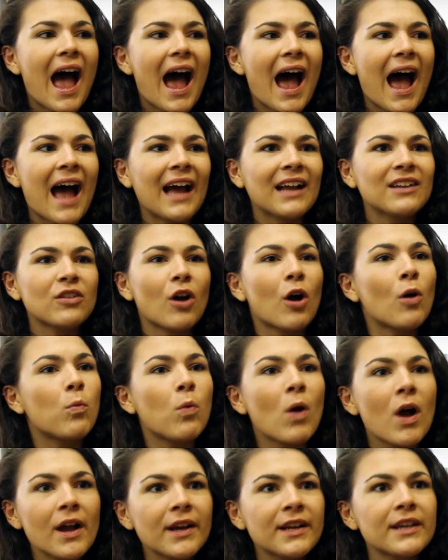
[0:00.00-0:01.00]
and our
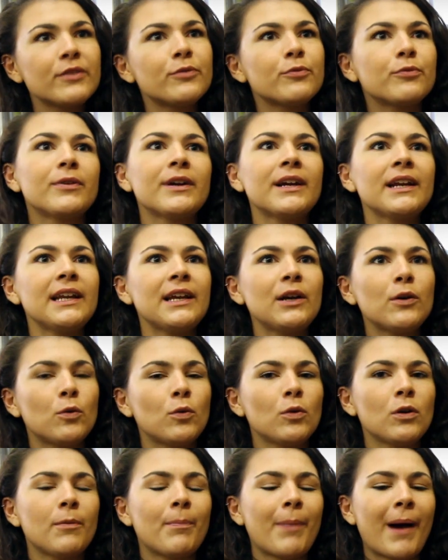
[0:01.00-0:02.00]
work is really
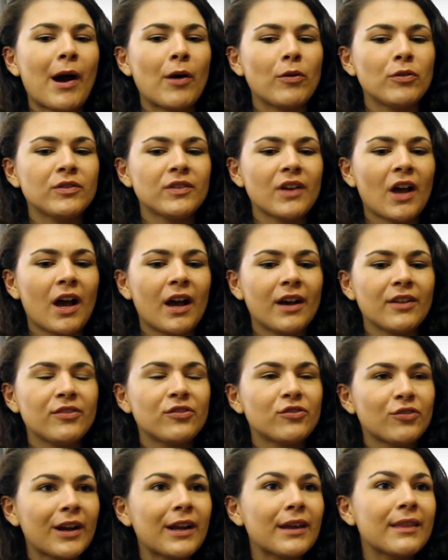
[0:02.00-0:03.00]
all about uh,
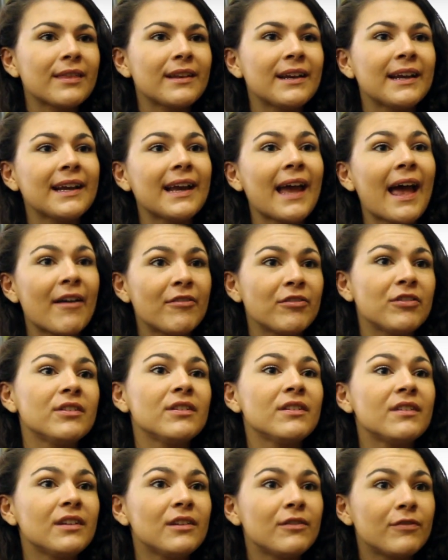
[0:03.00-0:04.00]
strengthening
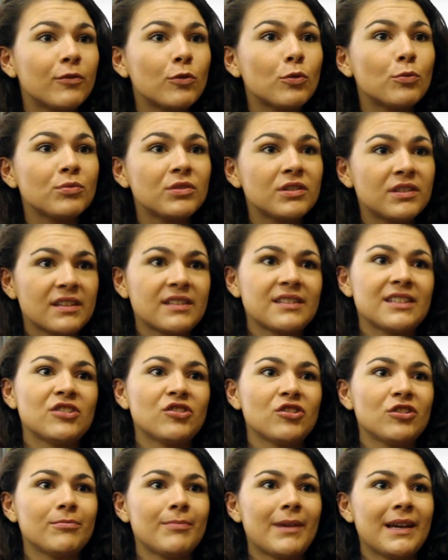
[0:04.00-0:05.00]
evidence informed
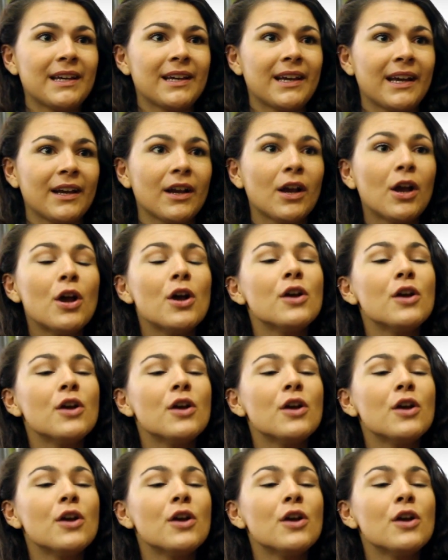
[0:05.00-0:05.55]
decision making.